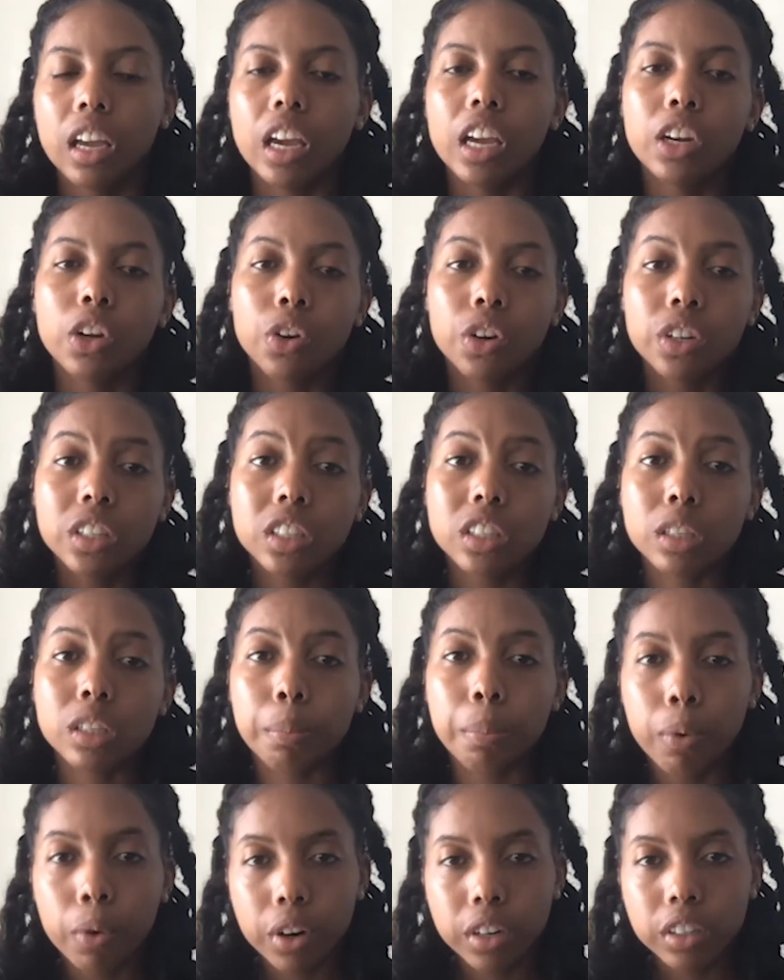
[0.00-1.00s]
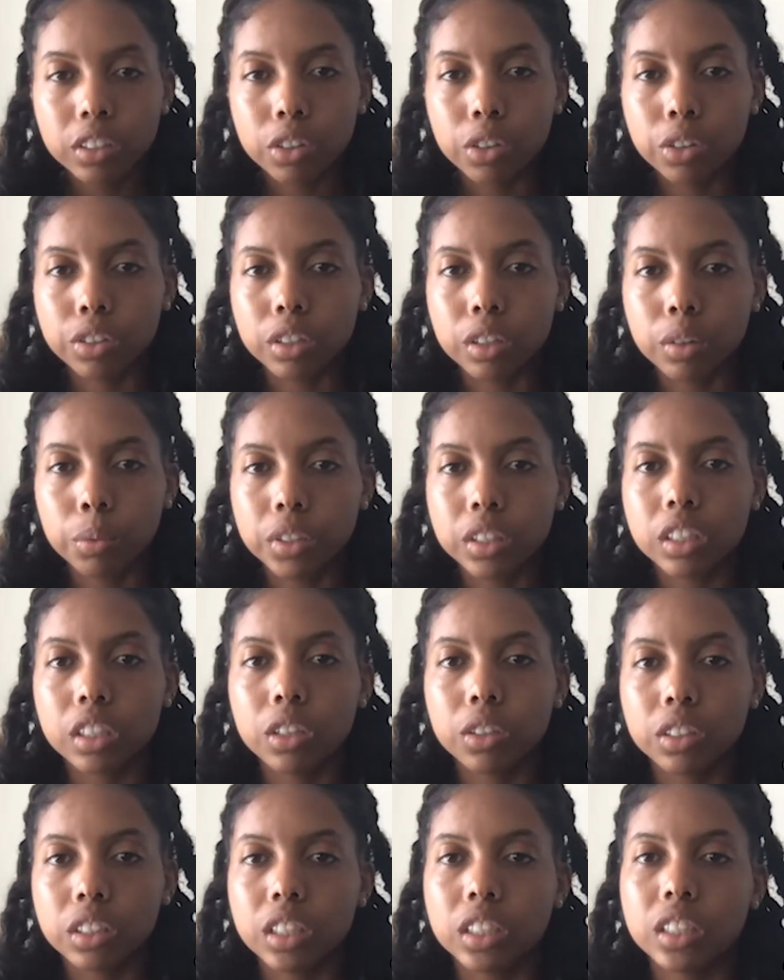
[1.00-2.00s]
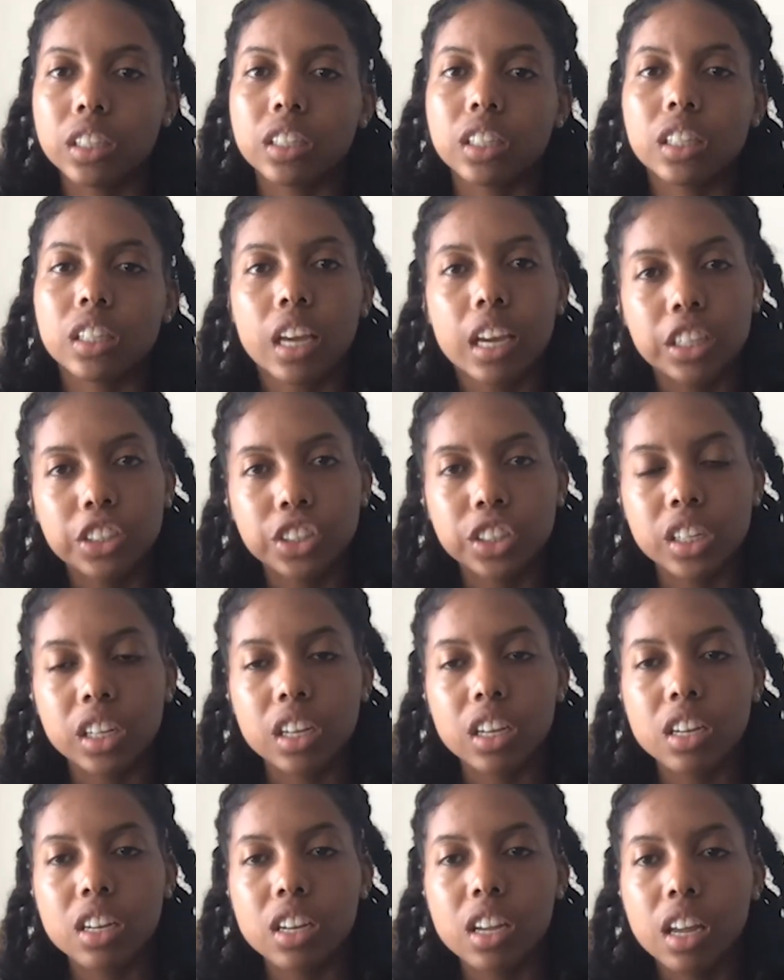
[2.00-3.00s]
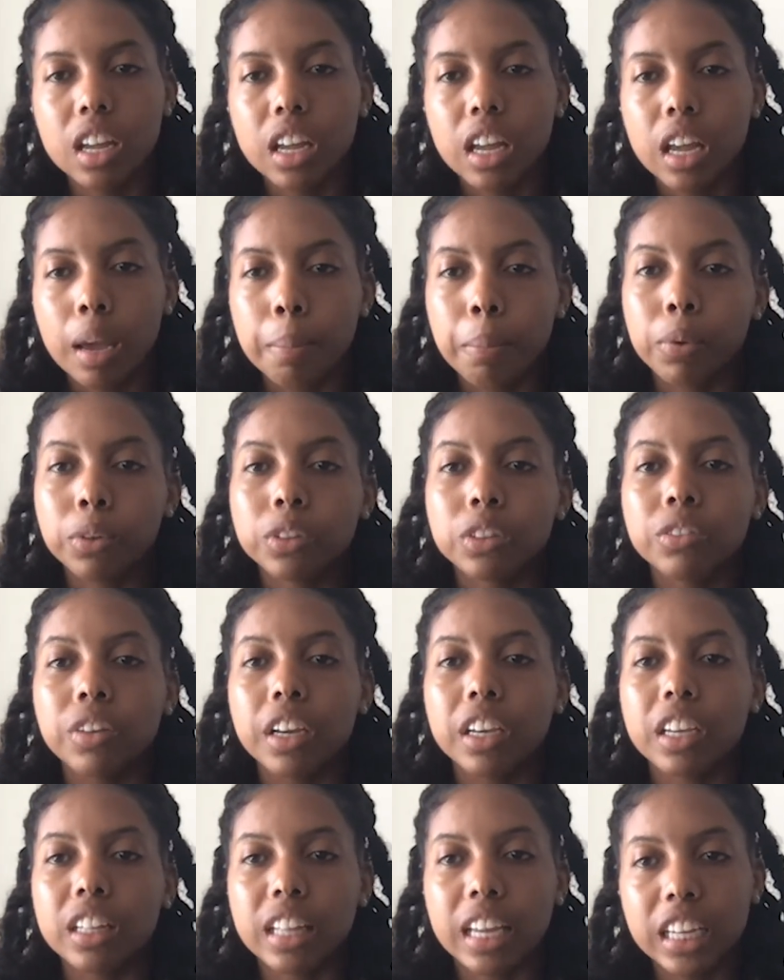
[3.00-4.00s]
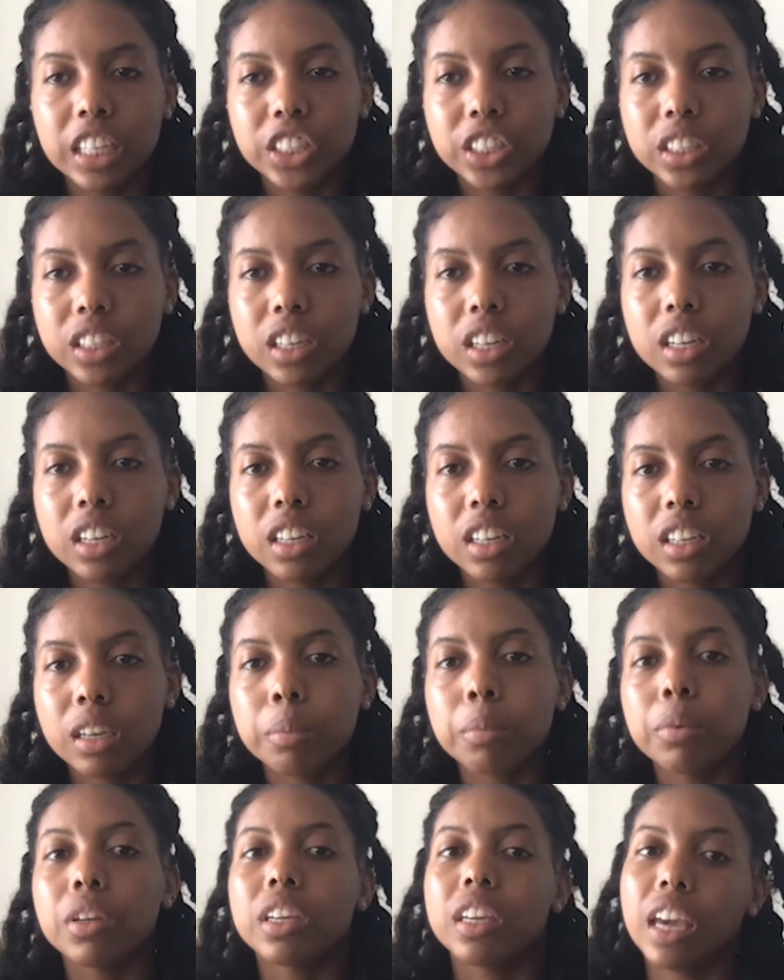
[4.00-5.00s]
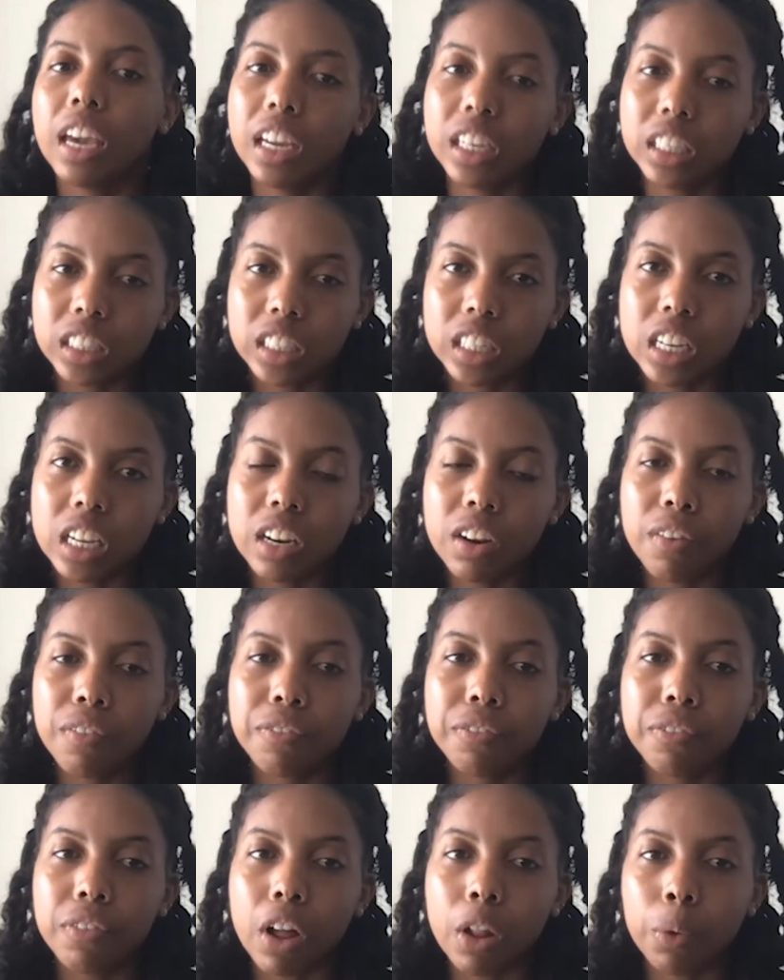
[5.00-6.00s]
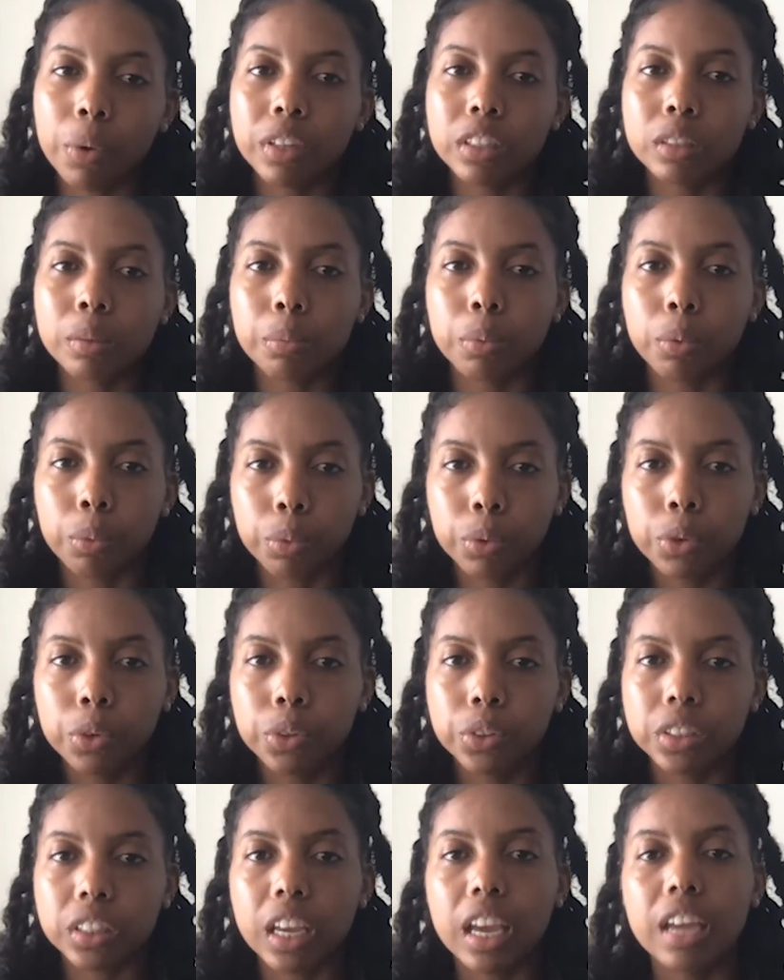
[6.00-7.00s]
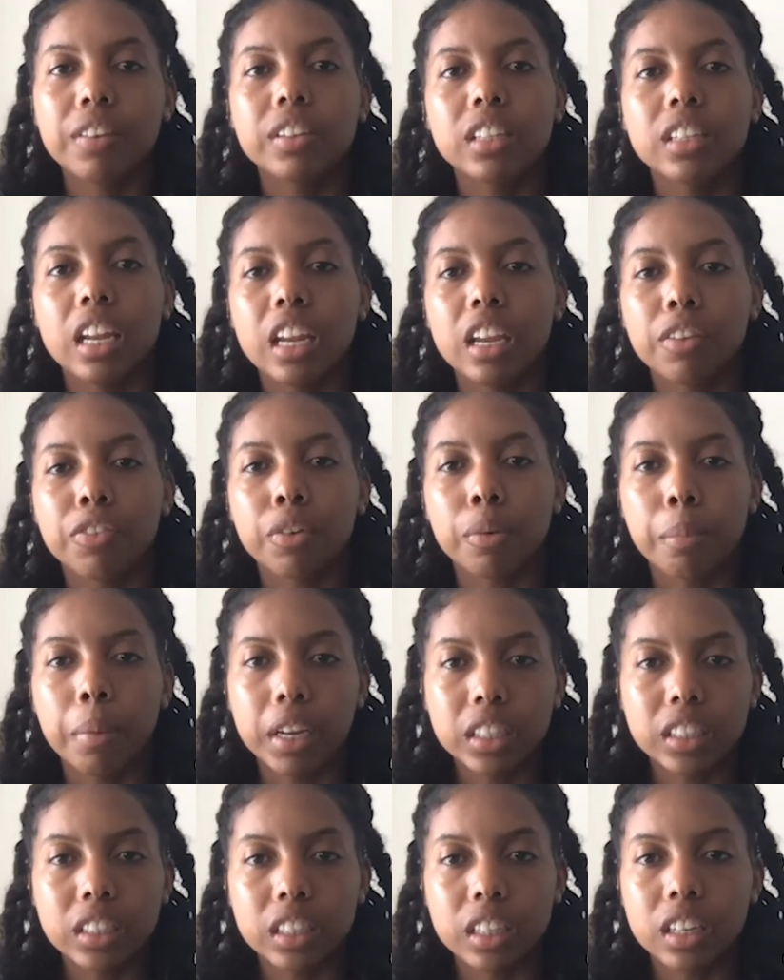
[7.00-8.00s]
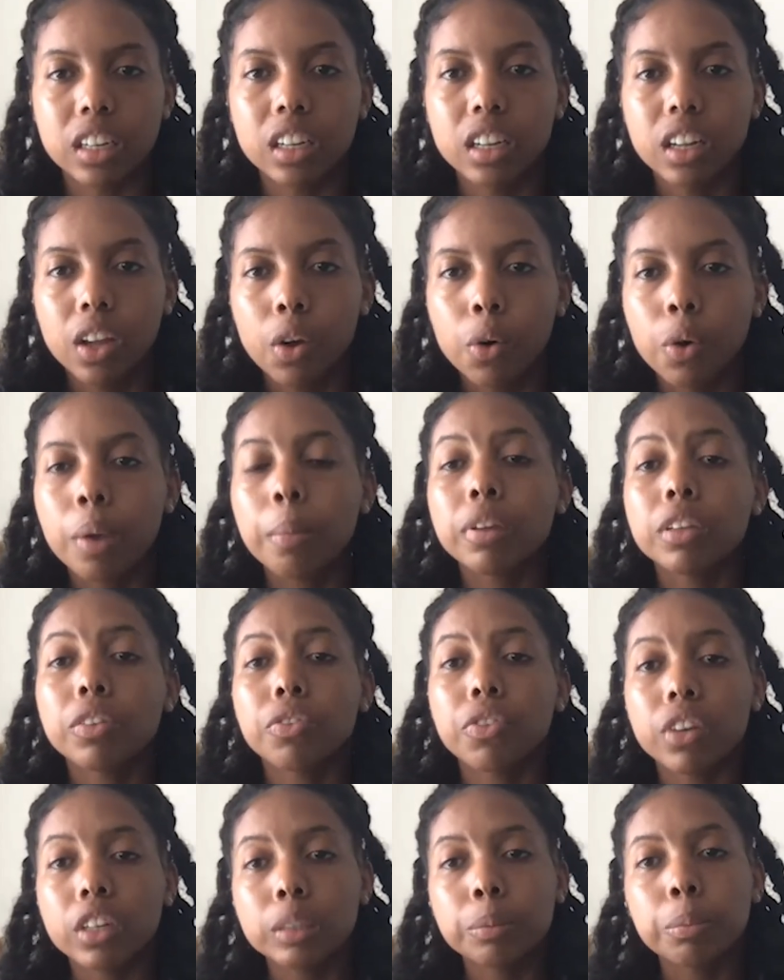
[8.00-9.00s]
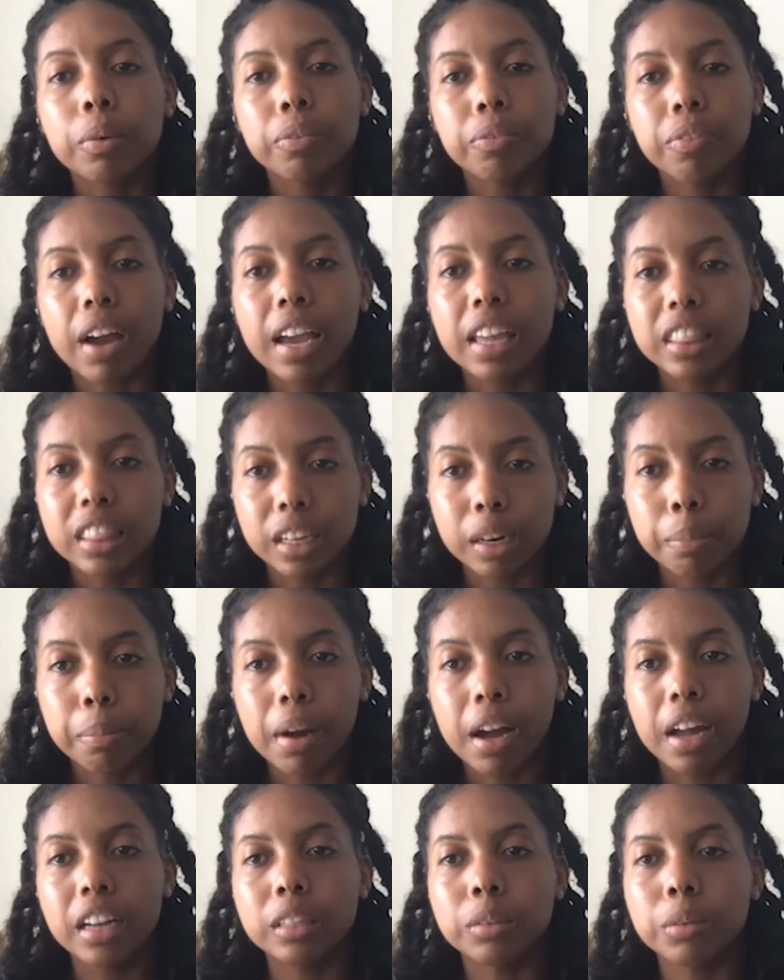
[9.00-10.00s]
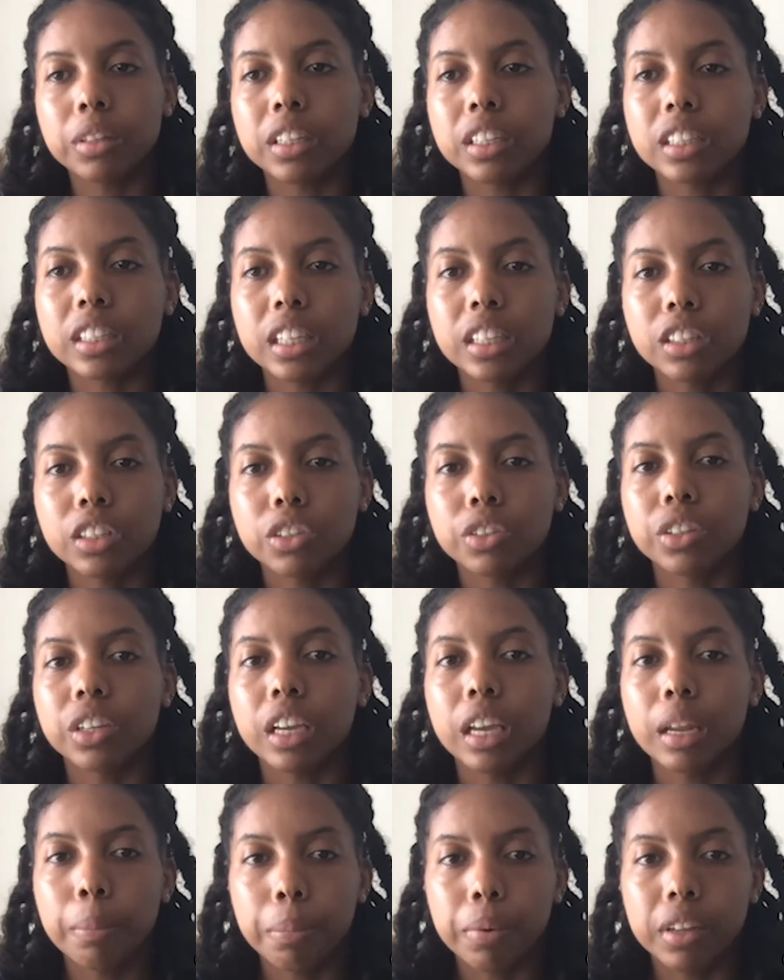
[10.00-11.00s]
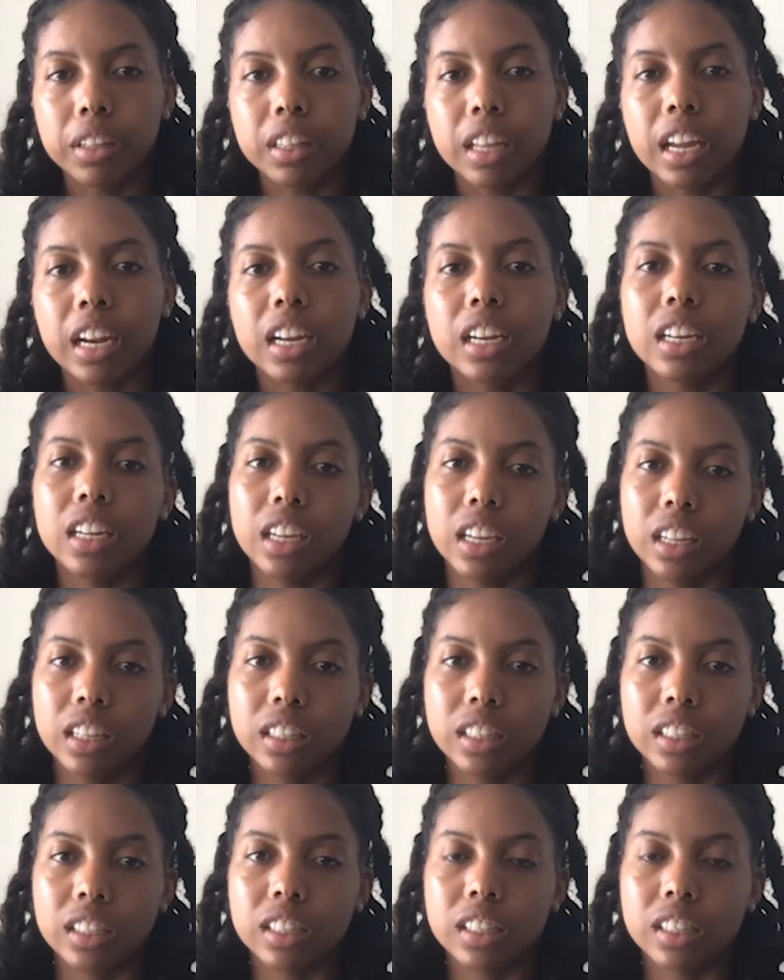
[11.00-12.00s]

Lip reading: In order to support children with skills such as attention, emotional regulation, communication, following simple rules, and retaining information, we must first provide their bodies with the sensory input that it needs.